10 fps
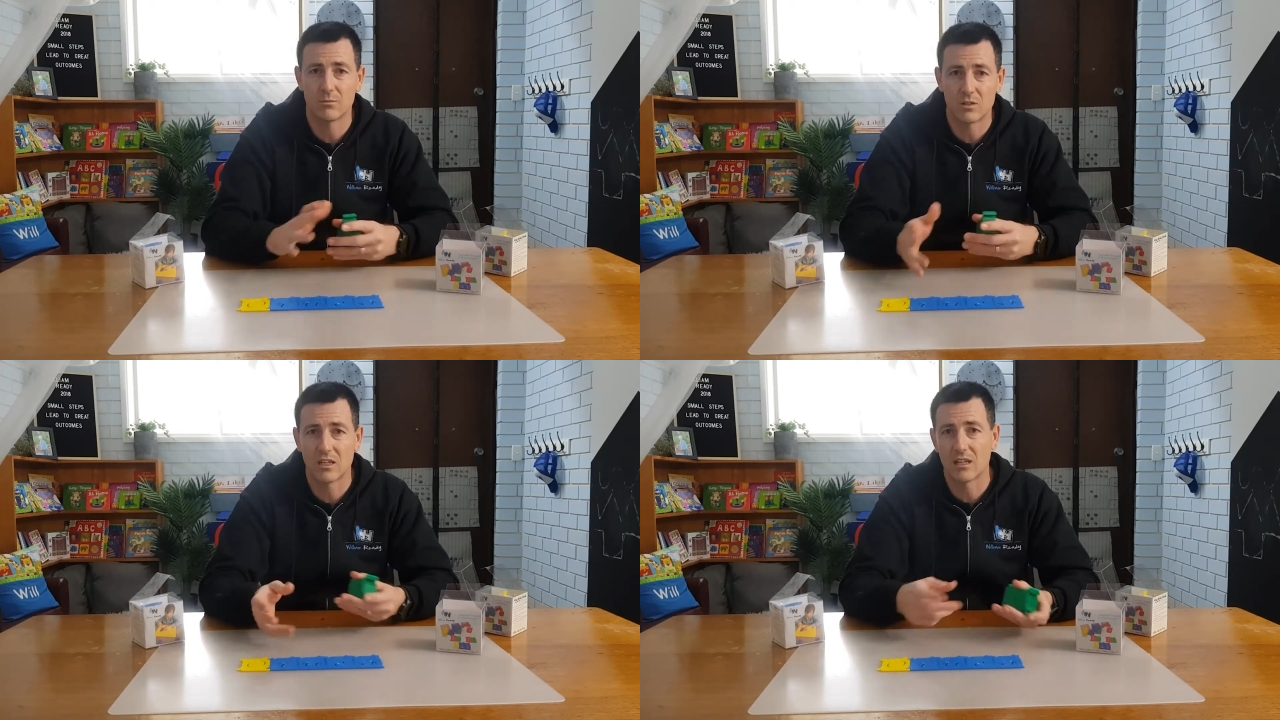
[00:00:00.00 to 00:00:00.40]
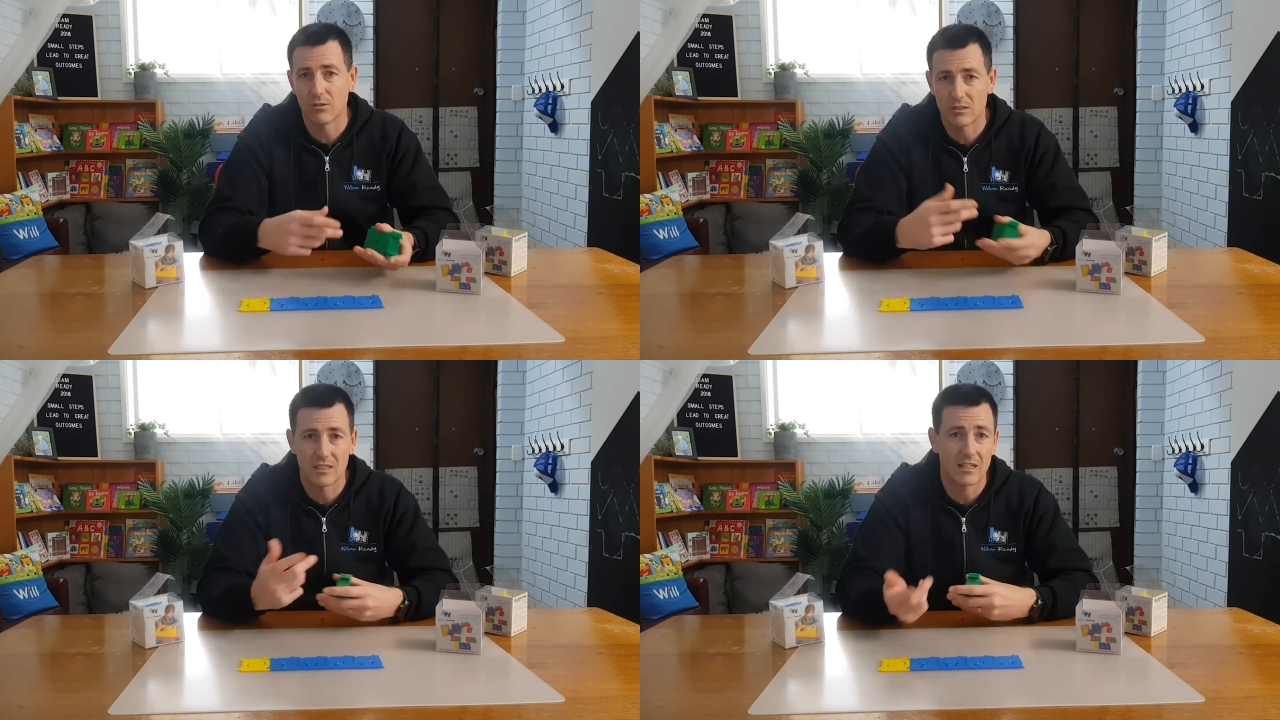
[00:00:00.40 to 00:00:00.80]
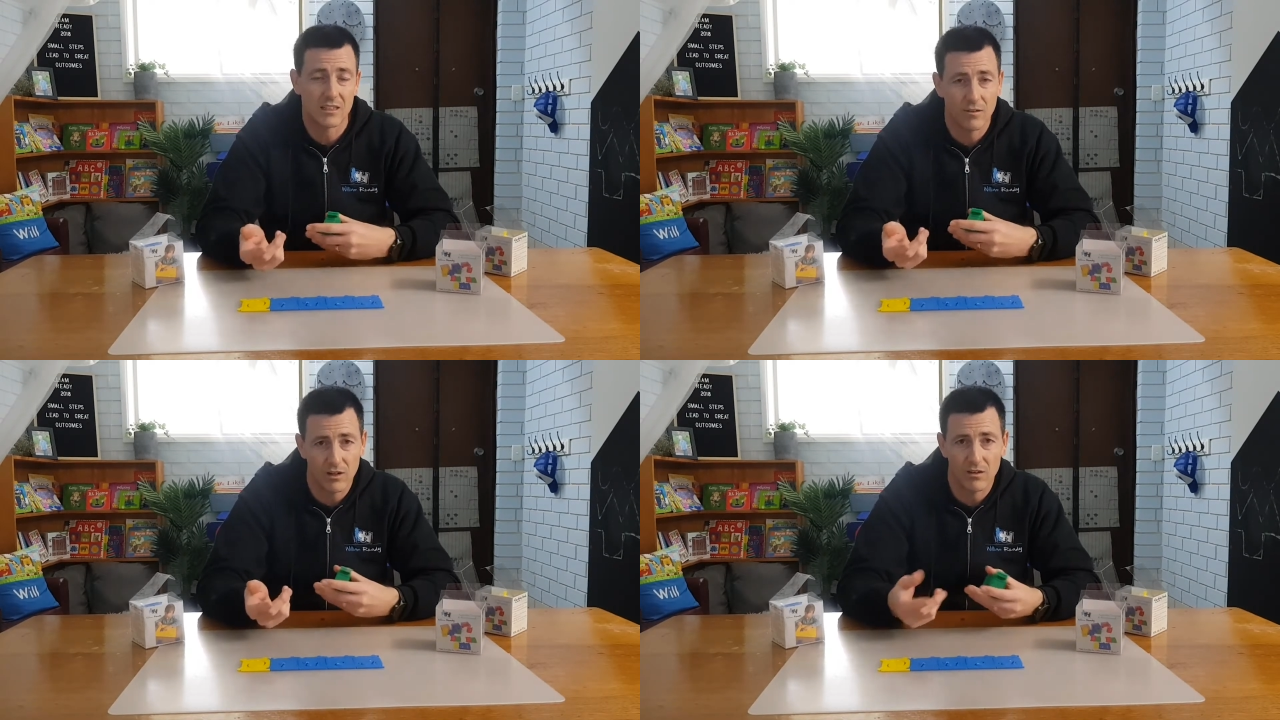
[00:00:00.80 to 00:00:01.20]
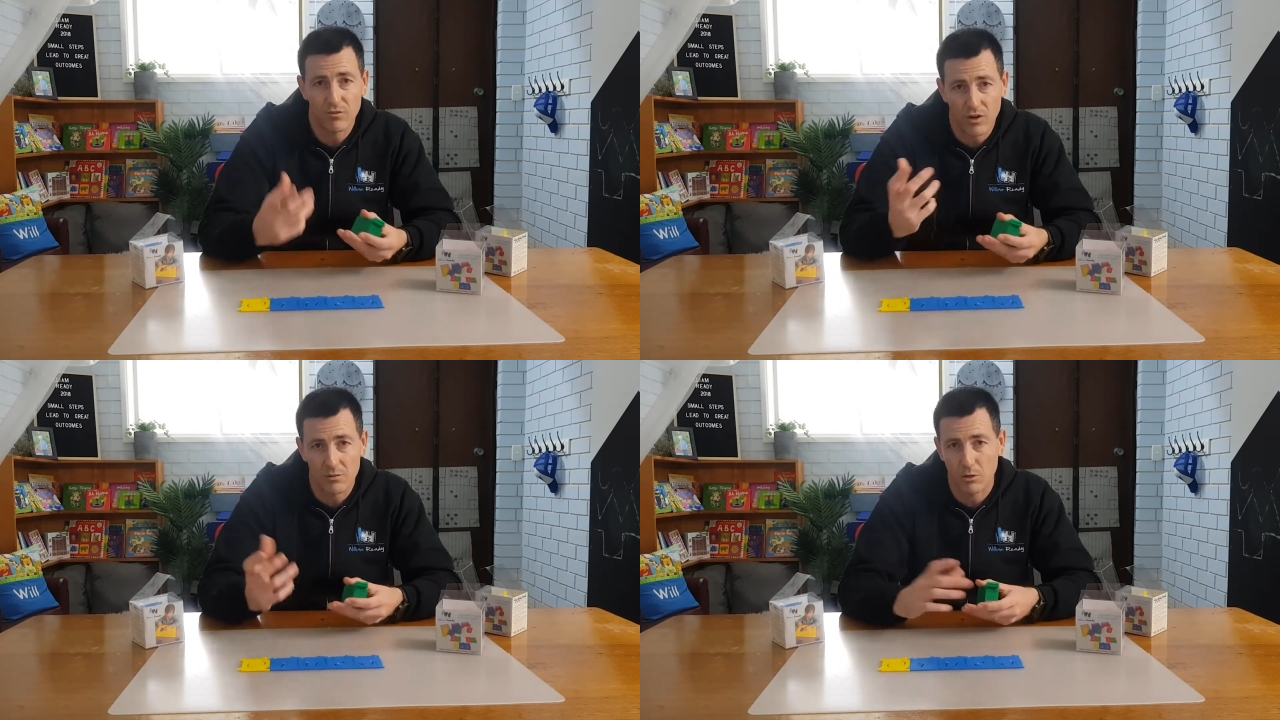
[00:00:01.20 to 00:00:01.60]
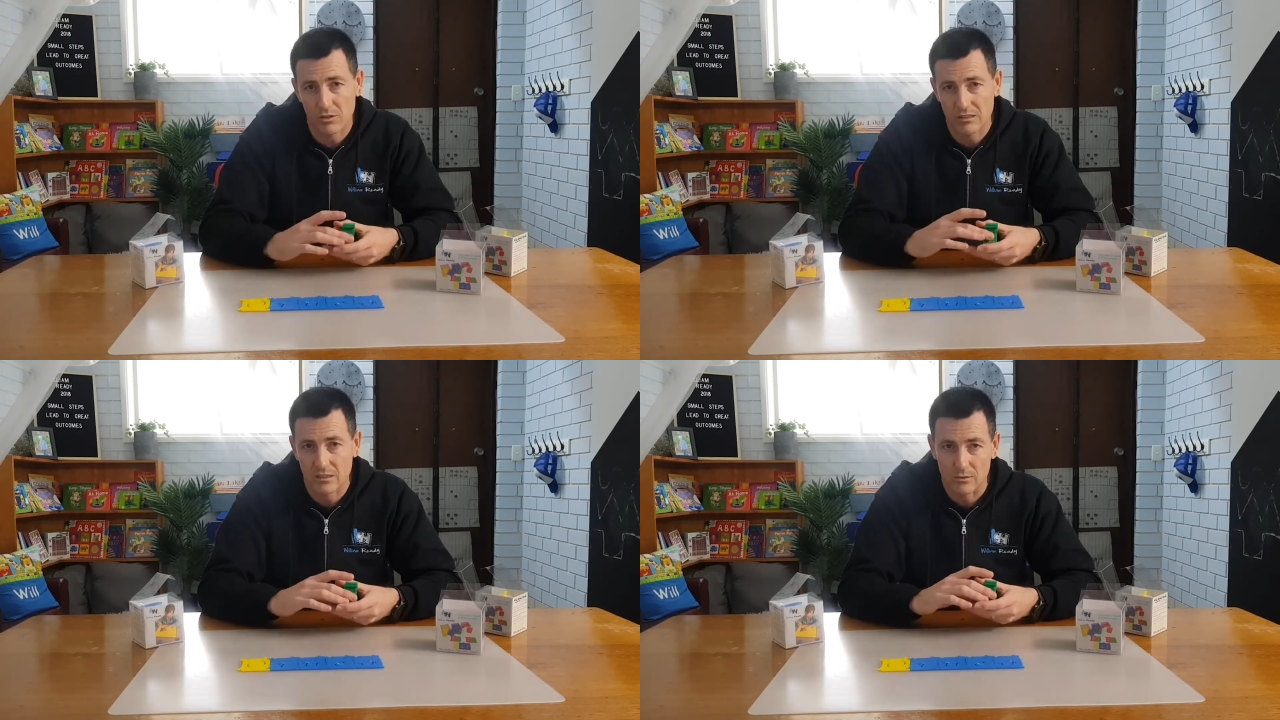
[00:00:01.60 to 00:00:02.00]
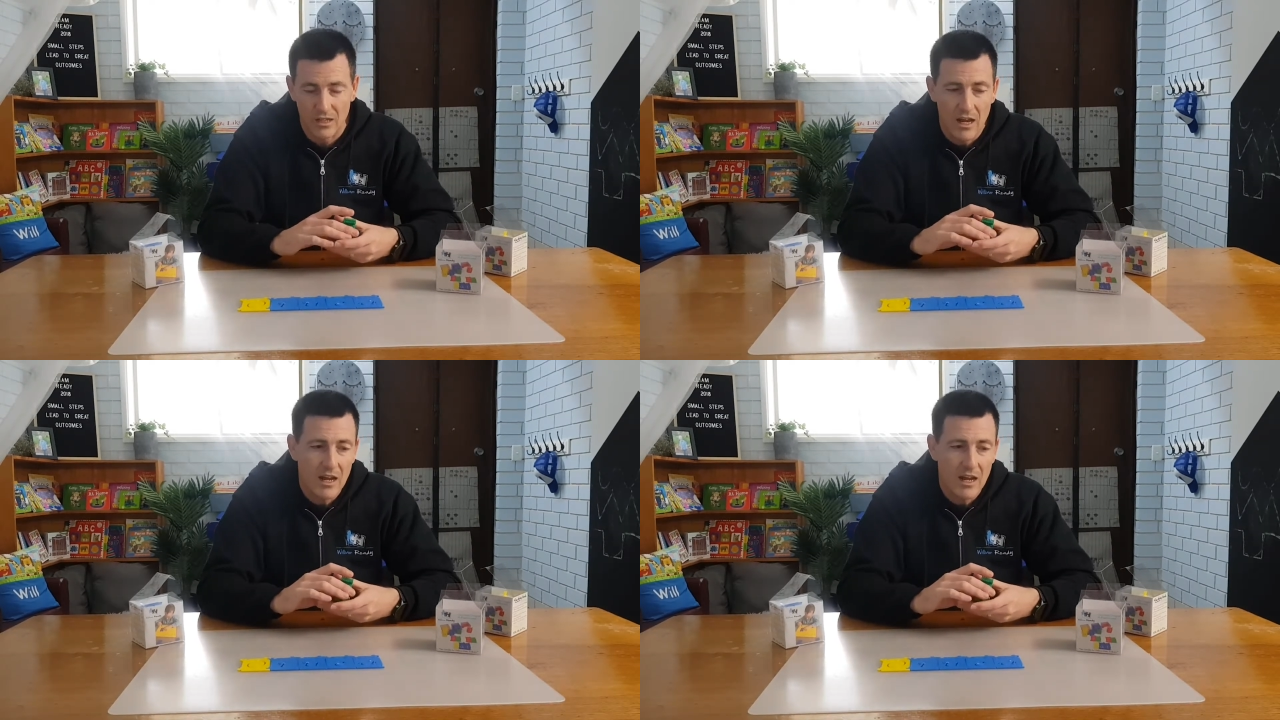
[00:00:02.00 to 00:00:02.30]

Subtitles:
together as an activity in fine motor skills.